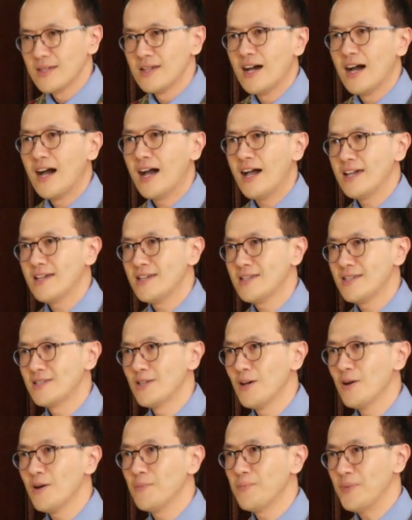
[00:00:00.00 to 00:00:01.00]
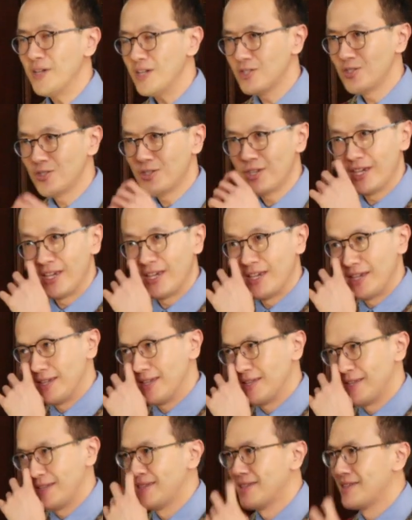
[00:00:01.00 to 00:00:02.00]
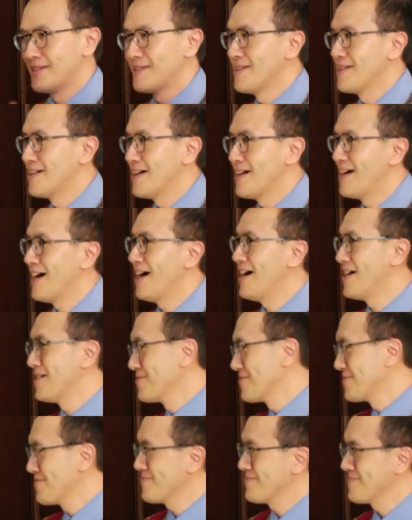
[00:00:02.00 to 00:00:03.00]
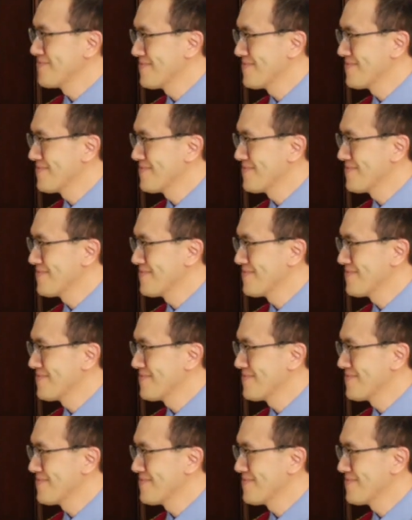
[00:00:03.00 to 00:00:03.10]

I saw a picture on